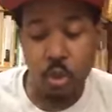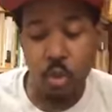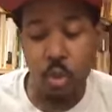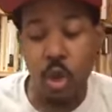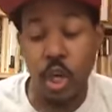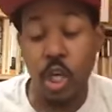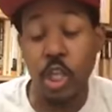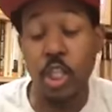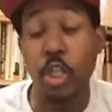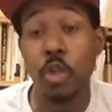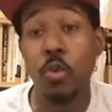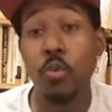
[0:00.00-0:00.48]
to
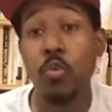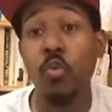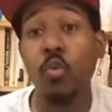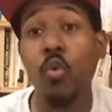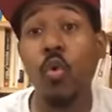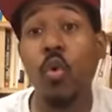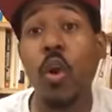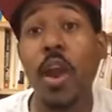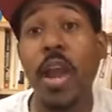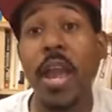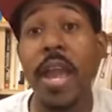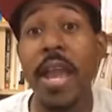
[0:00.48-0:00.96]
a
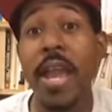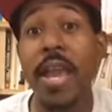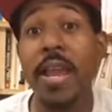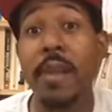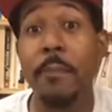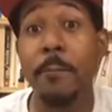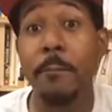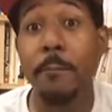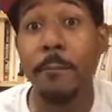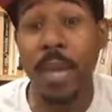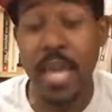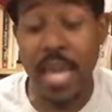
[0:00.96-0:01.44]

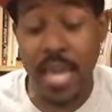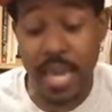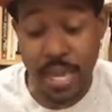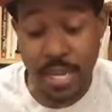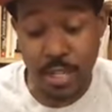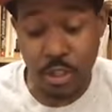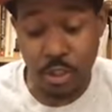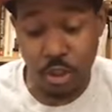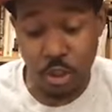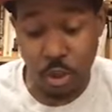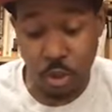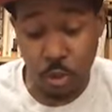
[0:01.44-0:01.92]
great
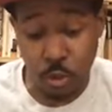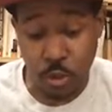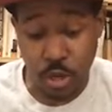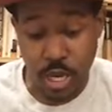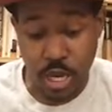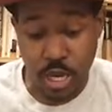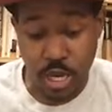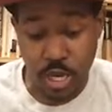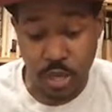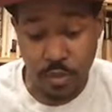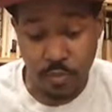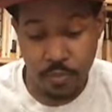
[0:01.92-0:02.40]
big
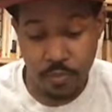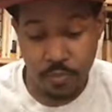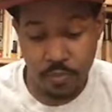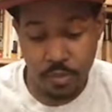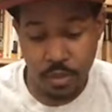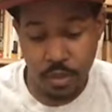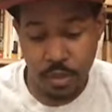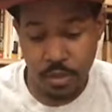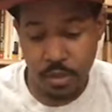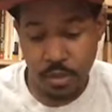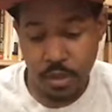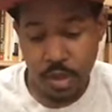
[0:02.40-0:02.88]
tree.
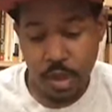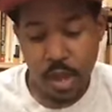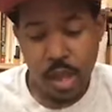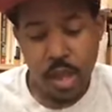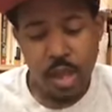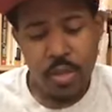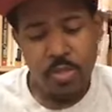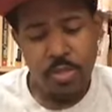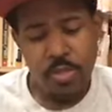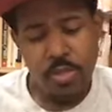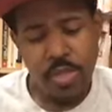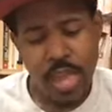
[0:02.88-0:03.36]

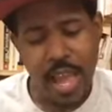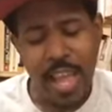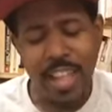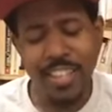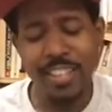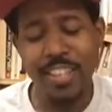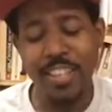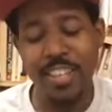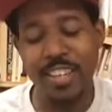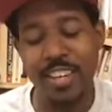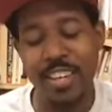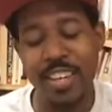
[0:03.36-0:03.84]

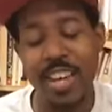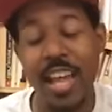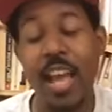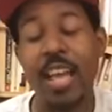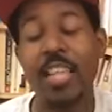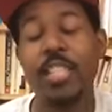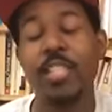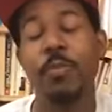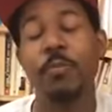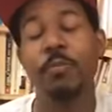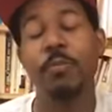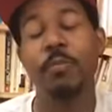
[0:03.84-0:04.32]
"That's a
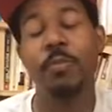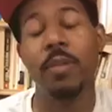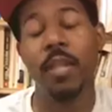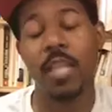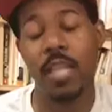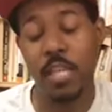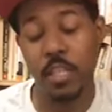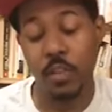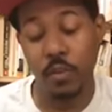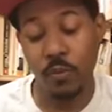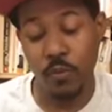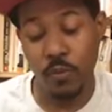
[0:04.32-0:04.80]
nice
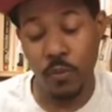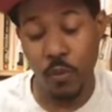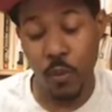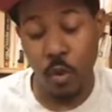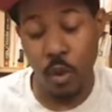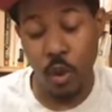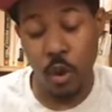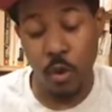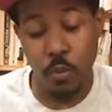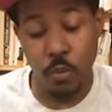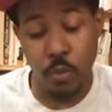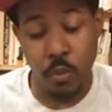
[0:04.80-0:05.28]
place
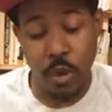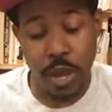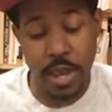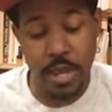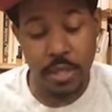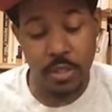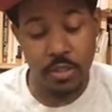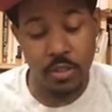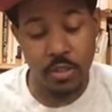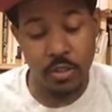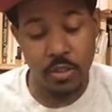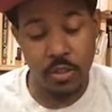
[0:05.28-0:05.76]
for a
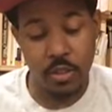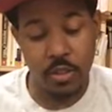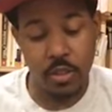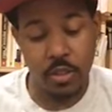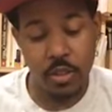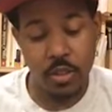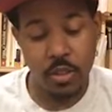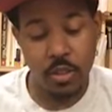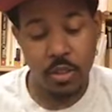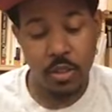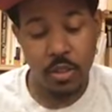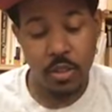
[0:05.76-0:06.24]
rest,"
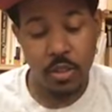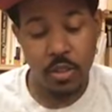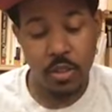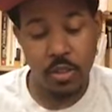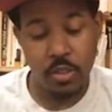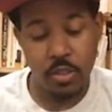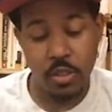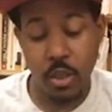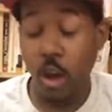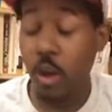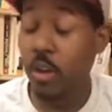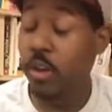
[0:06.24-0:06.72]

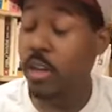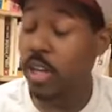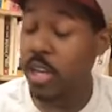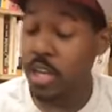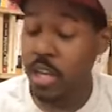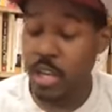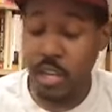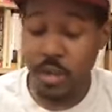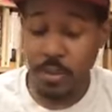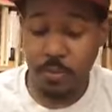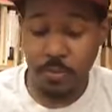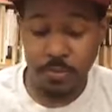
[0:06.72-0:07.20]
thought
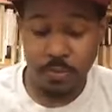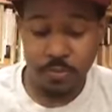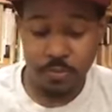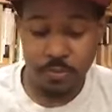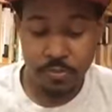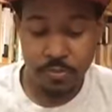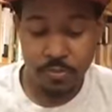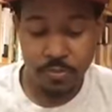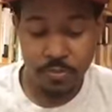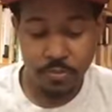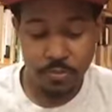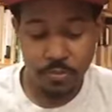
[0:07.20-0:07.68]
he.
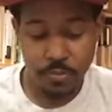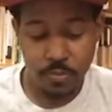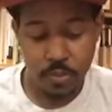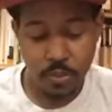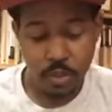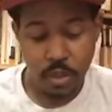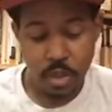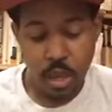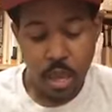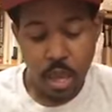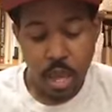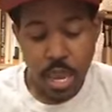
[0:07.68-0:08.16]

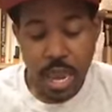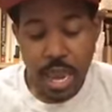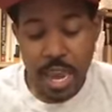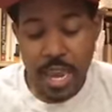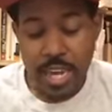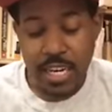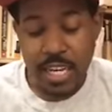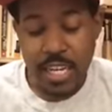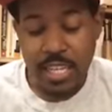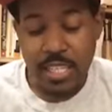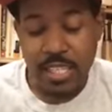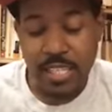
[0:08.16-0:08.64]

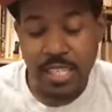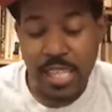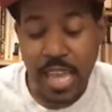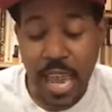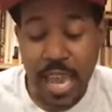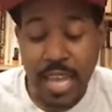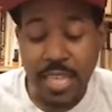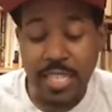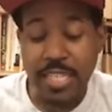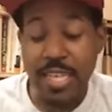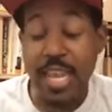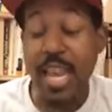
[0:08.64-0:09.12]
And he
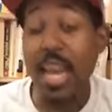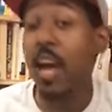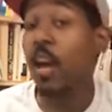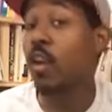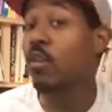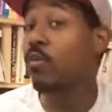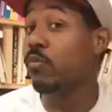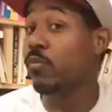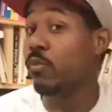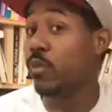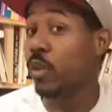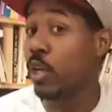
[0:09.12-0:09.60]
sat
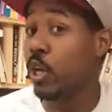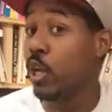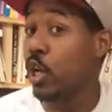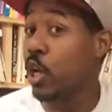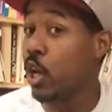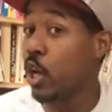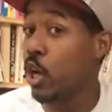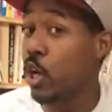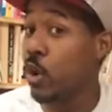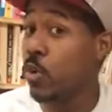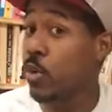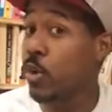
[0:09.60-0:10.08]
down
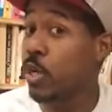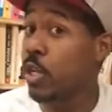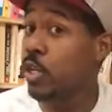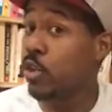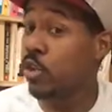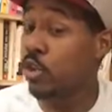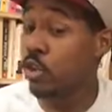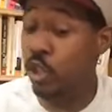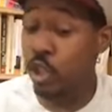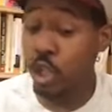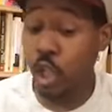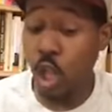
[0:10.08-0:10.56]
very
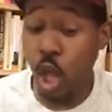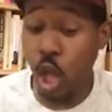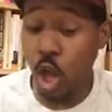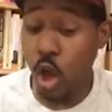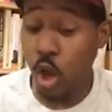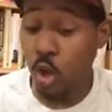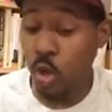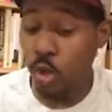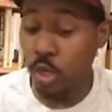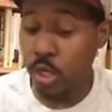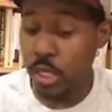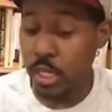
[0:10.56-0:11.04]

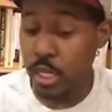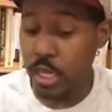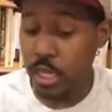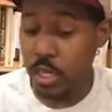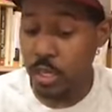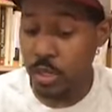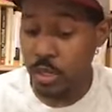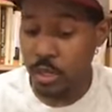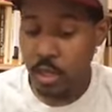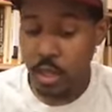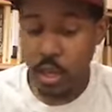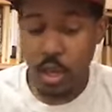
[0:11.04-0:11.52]

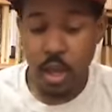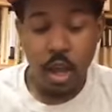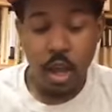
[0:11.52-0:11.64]
slowly